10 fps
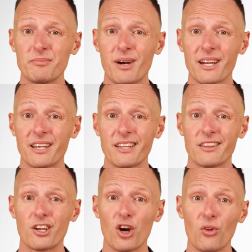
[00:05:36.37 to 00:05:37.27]
of marketing,
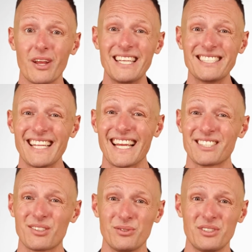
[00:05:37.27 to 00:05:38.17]
the goal isn't
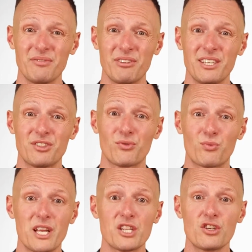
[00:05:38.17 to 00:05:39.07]
exclusively to
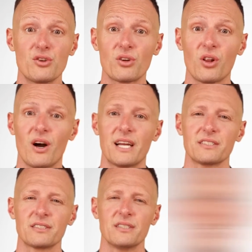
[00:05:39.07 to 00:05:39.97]
reach new
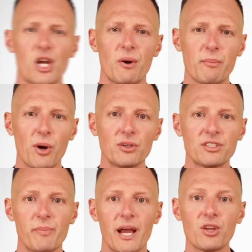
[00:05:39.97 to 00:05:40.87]
clients. Sharing
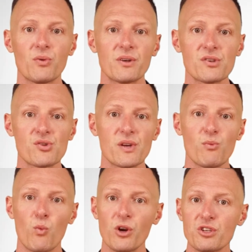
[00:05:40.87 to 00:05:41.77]
posts about your
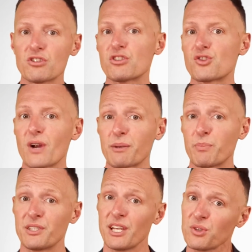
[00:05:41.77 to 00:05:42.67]
industry won't just attract
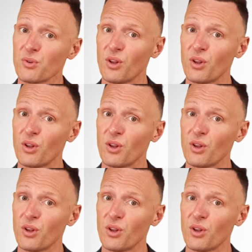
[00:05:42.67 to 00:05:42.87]
potential